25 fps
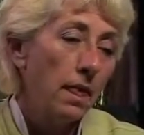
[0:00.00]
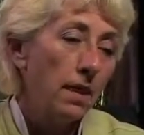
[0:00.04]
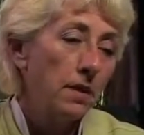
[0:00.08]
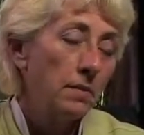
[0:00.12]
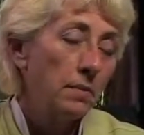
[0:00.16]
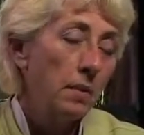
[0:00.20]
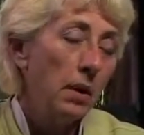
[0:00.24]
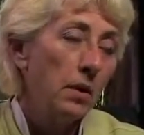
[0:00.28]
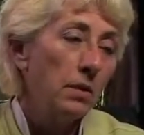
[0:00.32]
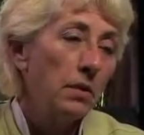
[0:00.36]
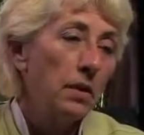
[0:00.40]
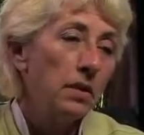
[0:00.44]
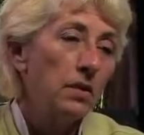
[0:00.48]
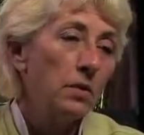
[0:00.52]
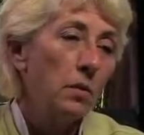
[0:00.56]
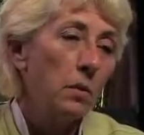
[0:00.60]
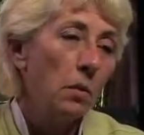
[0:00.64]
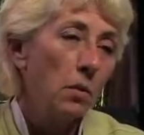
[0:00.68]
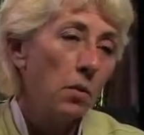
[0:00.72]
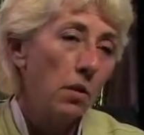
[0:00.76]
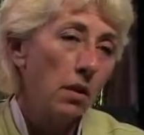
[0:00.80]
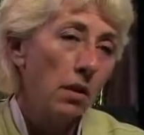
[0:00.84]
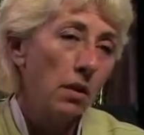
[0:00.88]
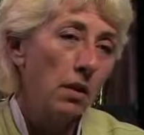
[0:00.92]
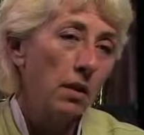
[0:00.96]
spell
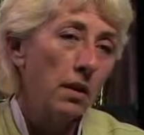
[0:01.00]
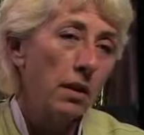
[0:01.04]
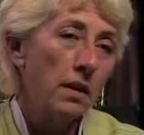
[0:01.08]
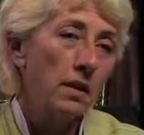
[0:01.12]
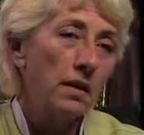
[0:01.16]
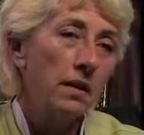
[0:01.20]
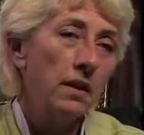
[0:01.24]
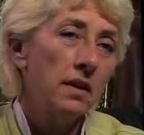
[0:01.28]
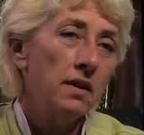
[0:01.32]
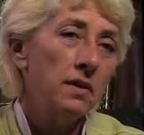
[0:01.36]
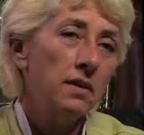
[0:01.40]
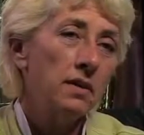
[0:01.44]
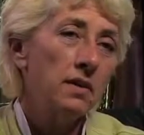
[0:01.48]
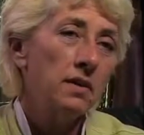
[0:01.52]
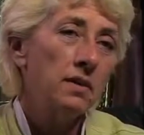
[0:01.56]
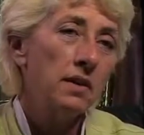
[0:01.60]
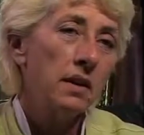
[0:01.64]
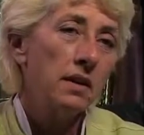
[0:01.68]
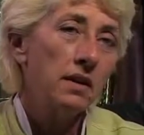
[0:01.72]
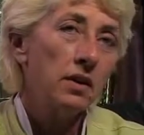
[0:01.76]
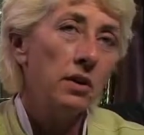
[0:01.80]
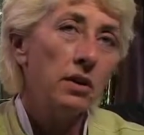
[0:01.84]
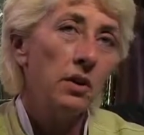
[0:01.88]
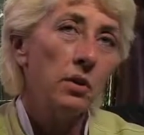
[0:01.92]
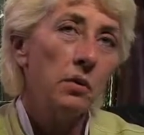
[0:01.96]
doesn't work unless
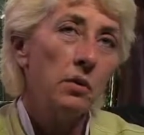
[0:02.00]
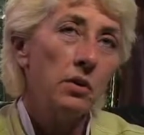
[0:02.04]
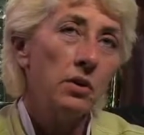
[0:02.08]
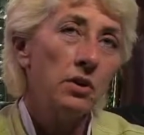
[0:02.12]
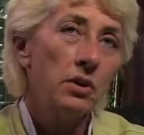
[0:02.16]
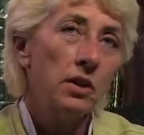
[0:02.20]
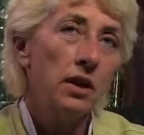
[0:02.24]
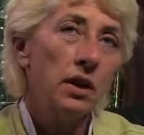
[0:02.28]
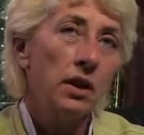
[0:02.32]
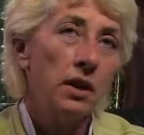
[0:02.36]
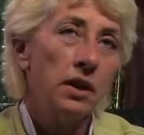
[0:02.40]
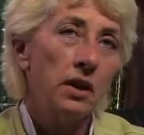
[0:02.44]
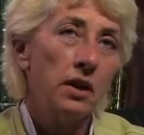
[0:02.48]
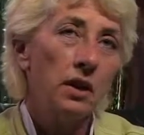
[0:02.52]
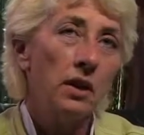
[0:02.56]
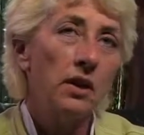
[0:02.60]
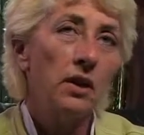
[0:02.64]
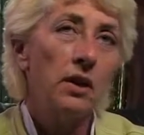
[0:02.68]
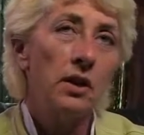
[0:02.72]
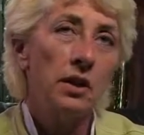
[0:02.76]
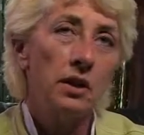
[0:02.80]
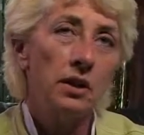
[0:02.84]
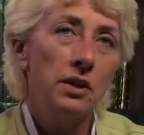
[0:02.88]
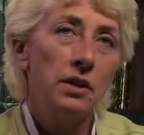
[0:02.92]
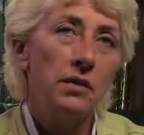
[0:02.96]
they tell you what
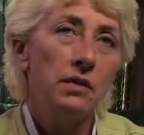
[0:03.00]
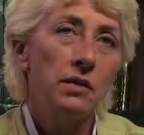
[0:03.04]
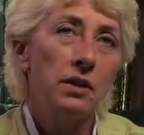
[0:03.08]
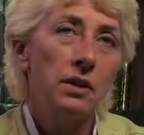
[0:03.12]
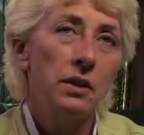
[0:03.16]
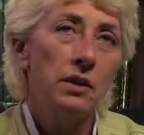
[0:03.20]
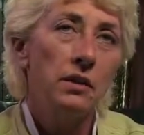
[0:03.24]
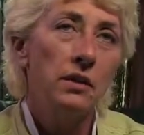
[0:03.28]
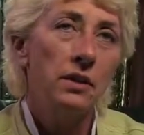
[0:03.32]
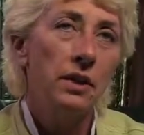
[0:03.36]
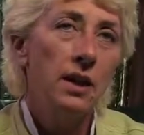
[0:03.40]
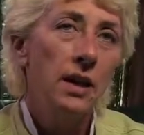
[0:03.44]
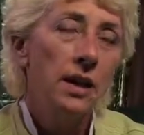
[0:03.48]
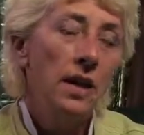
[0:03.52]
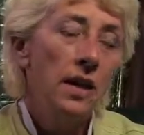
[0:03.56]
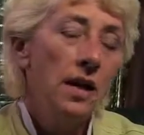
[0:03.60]
they're gonna do to you.